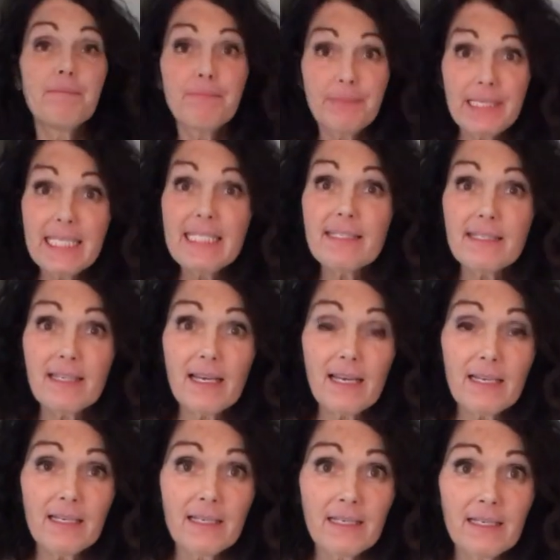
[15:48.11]
pizza,
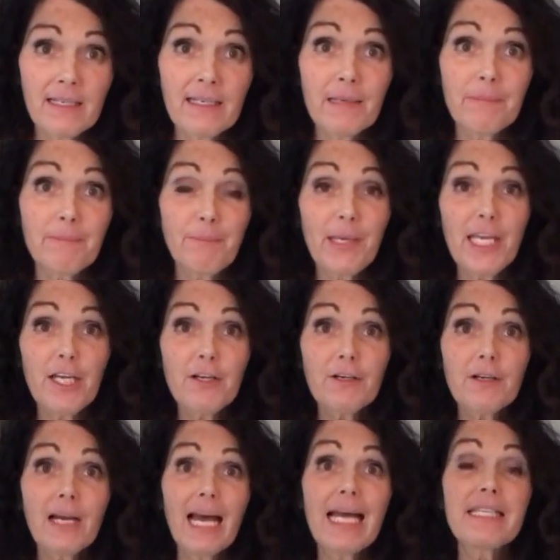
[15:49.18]

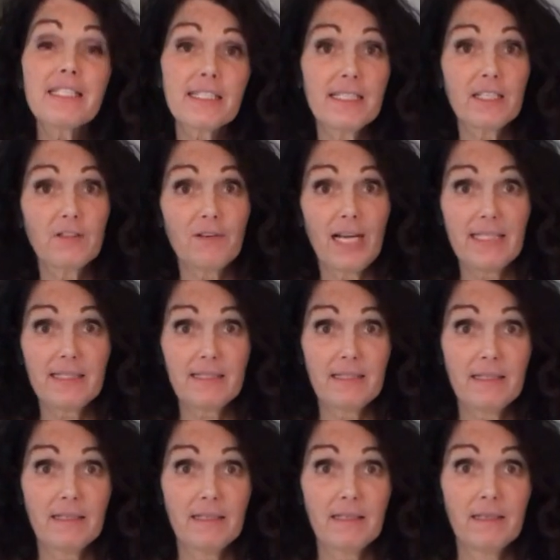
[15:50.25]
beer, and cigarettes,
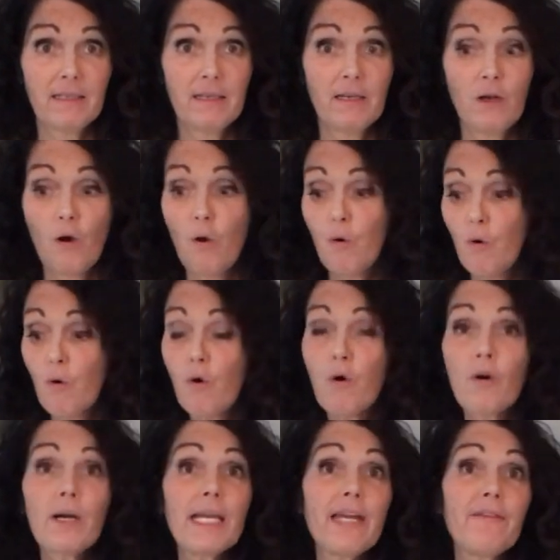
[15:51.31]

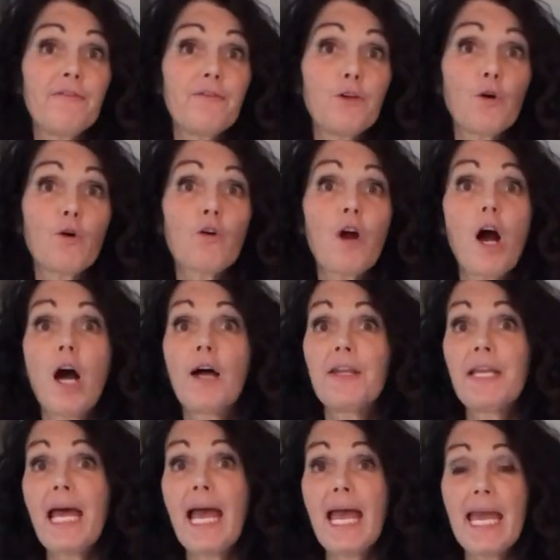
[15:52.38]
or if you're
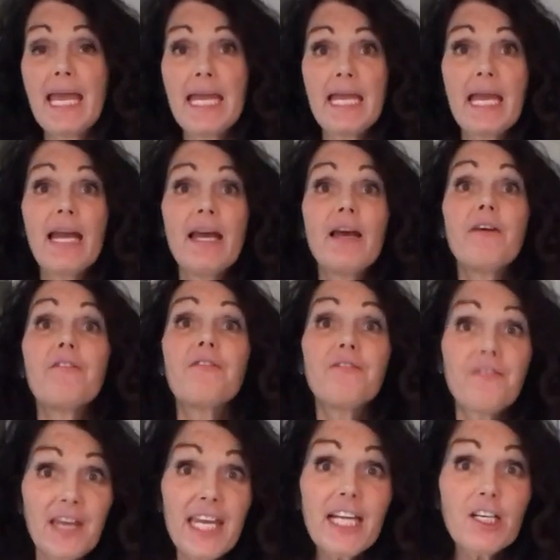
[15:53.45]
on a
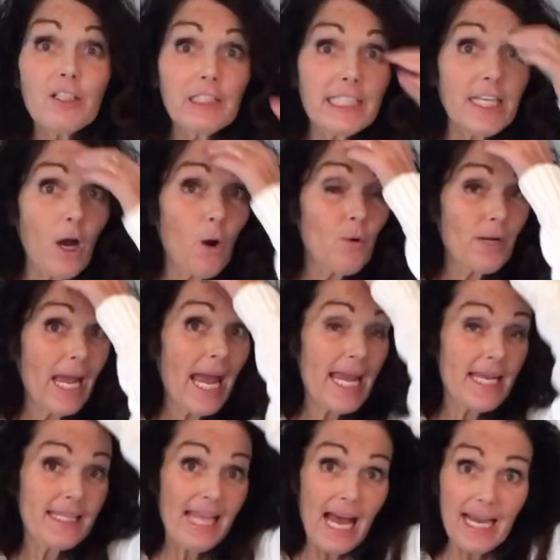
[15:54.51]
fairly
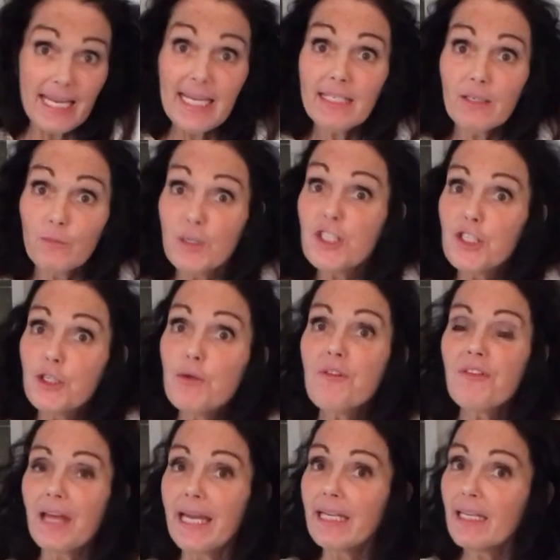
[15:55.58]
okay diet, which you
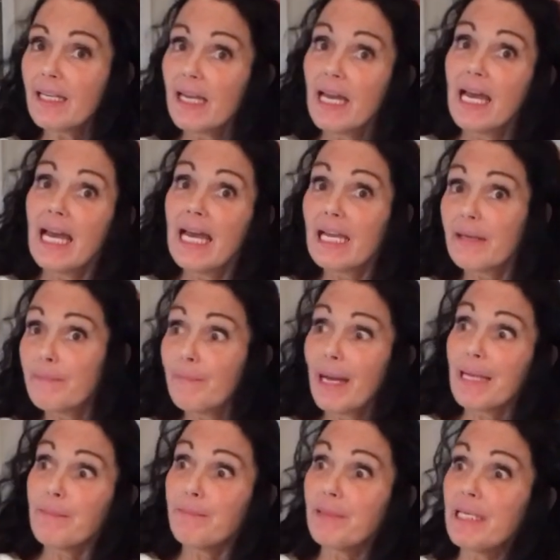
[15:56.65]
think
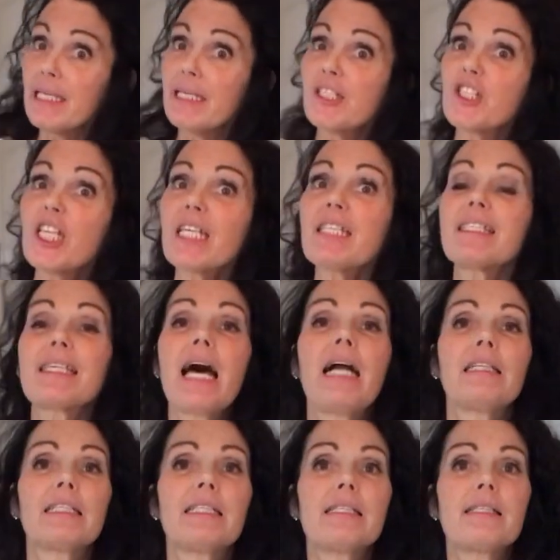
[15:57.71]
might be chicken
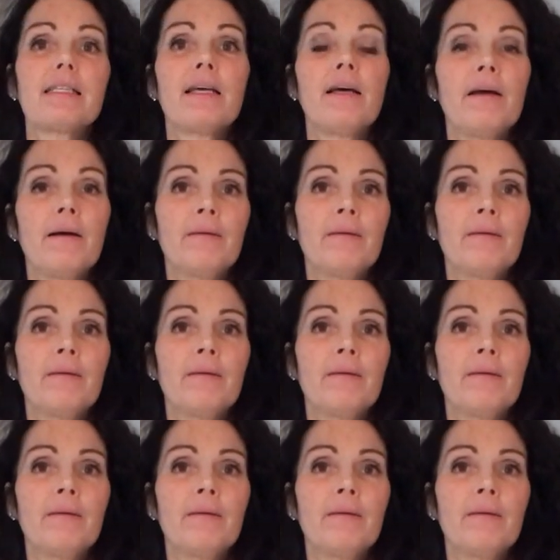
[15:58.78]
salads,